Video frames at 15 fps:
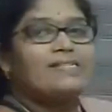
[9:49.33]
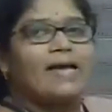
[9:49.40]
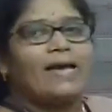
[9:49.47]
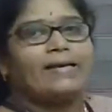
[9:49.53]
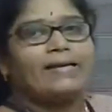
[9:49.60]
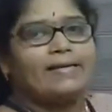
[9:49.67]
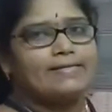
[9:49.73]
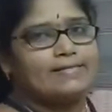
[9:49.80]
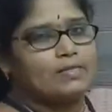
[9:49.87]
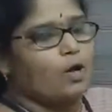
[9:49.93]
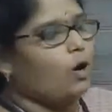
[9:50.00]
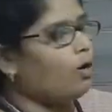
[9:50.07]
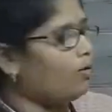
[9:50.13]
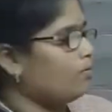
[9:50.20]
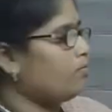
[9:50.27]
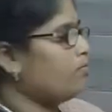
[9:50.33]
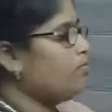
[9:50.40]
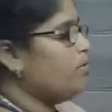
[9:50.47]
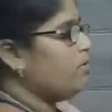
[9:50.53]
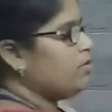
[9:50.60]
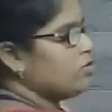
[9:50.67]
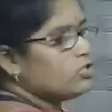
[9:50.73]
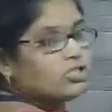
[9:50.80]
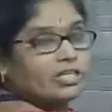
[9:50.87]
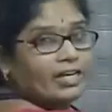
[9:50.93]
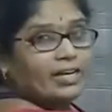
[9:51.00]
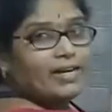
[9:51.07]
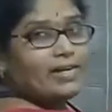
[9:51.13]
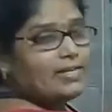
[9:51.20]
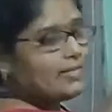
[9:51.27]
sang a song.
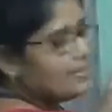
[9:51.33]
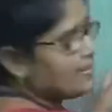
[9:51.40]
She